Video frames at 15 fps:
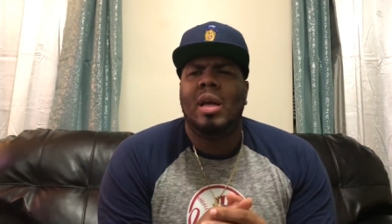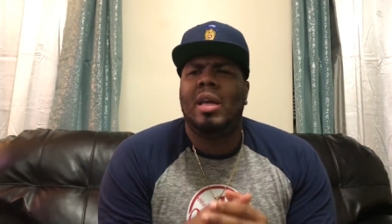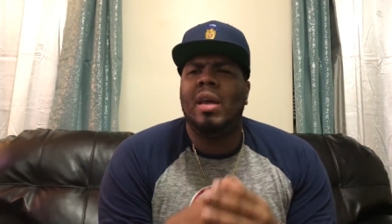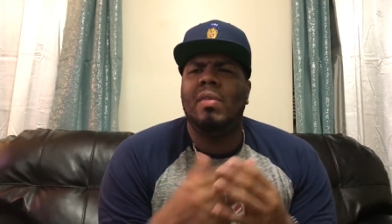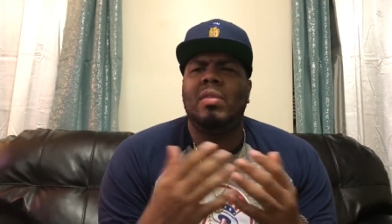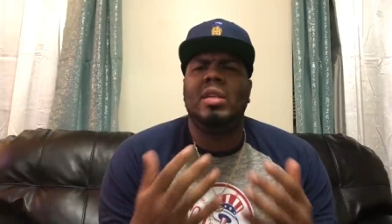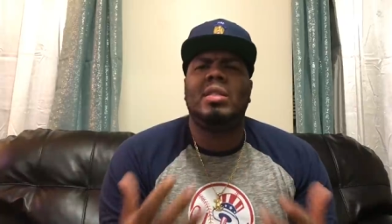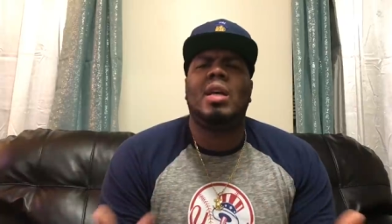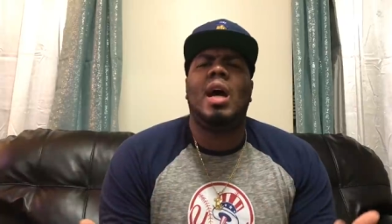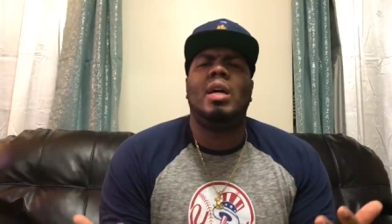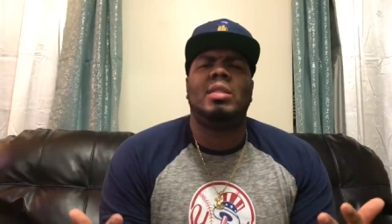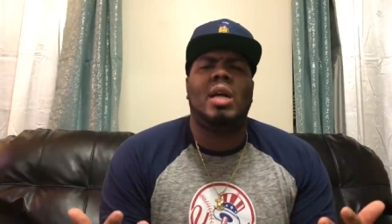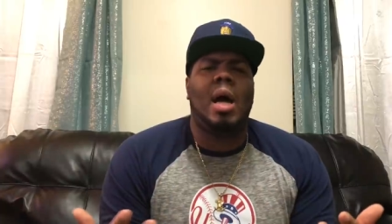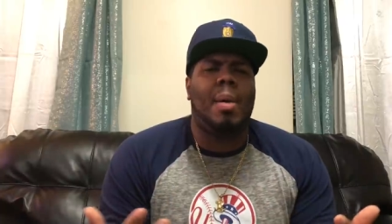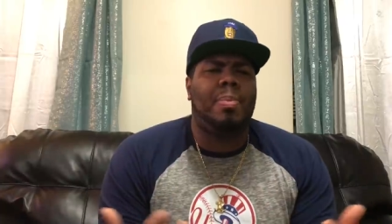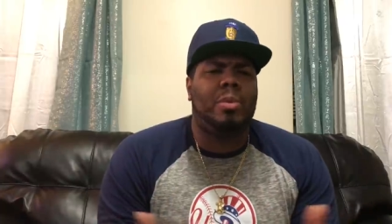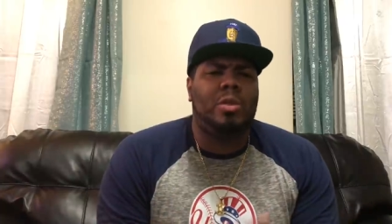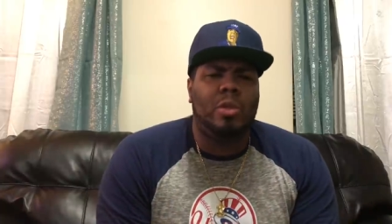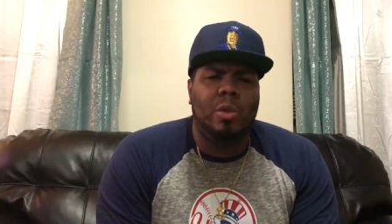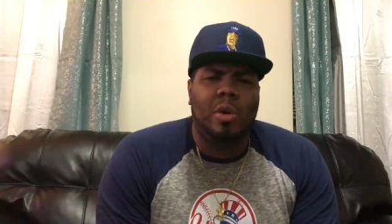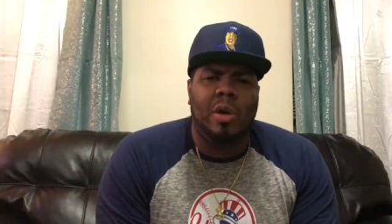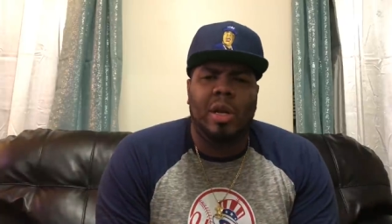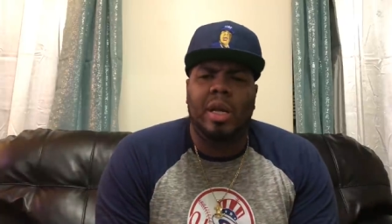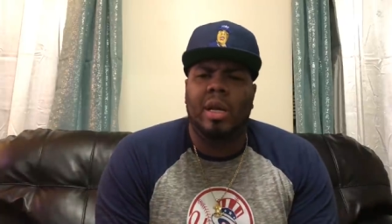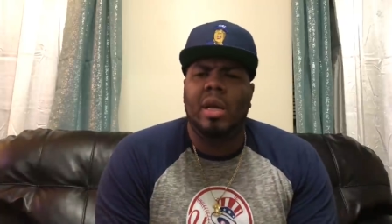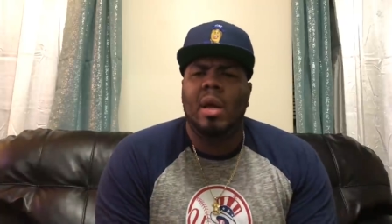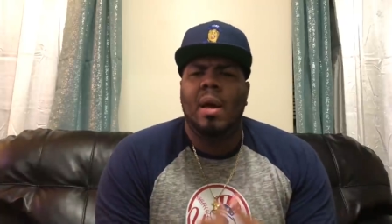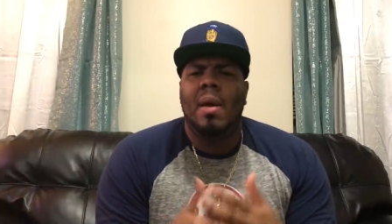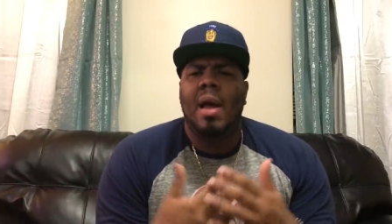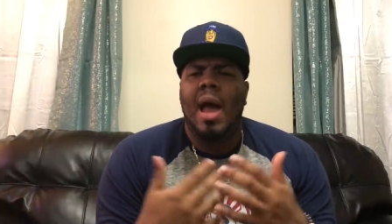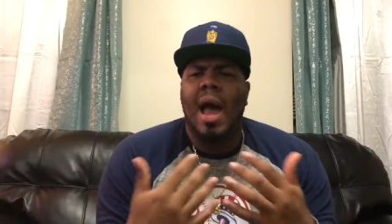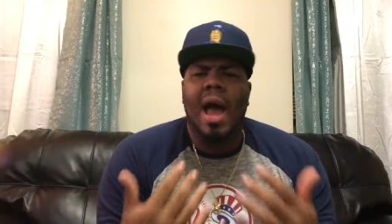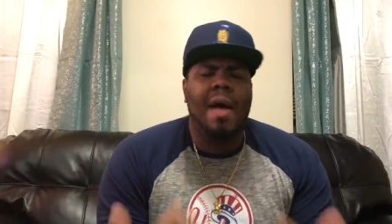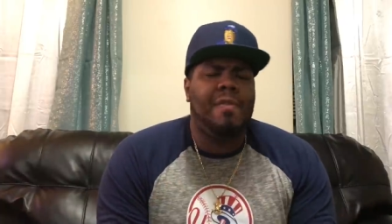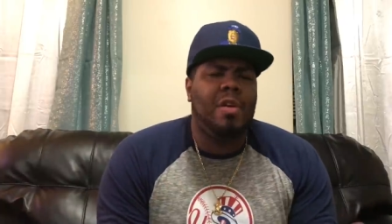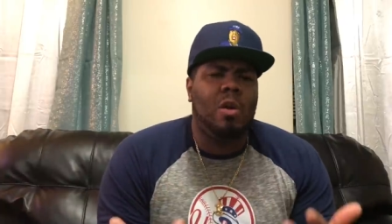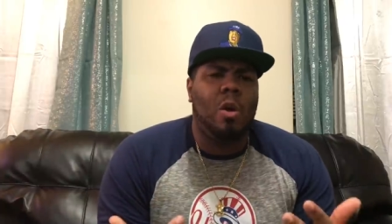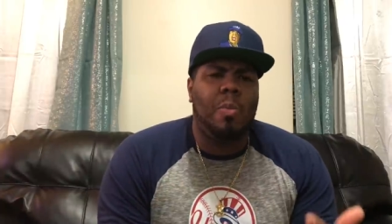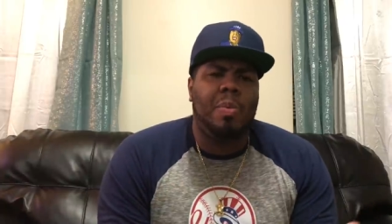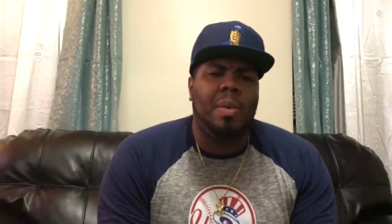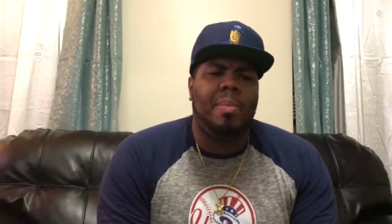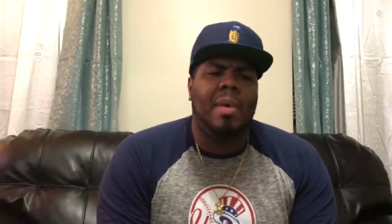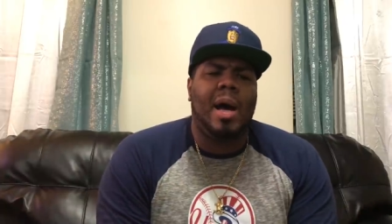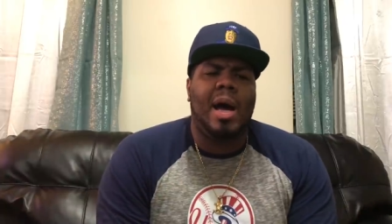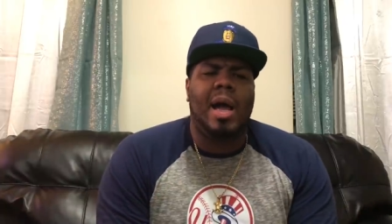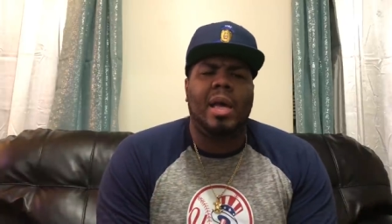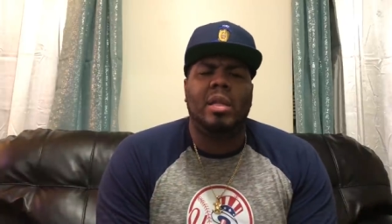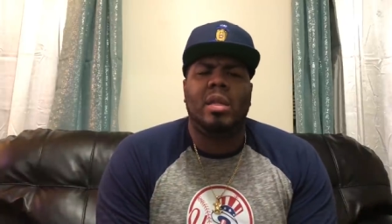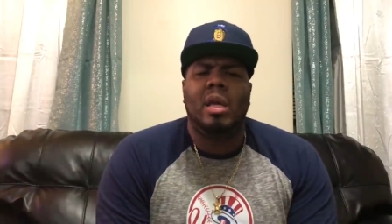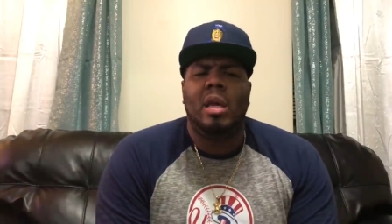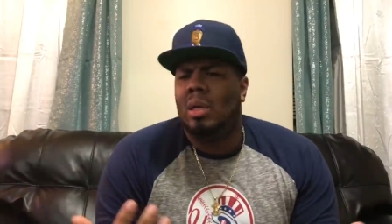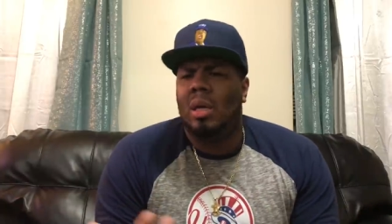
Give these guys an opportunity, have an open mind.